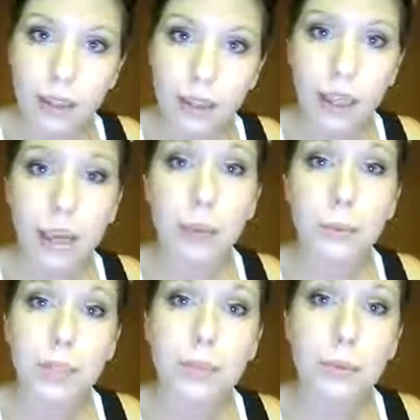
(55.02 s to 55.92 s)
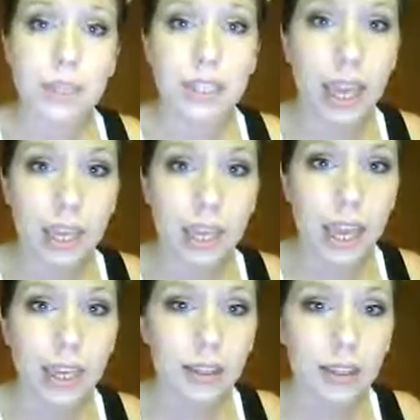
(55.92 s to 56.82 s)
and I really like
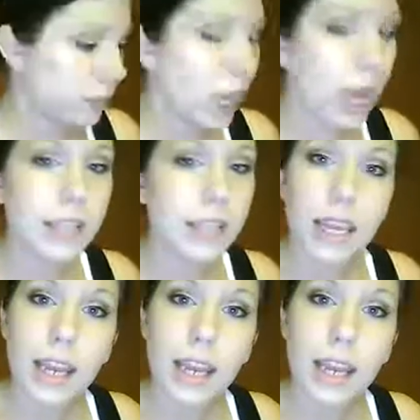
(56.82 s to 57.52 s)
it. I did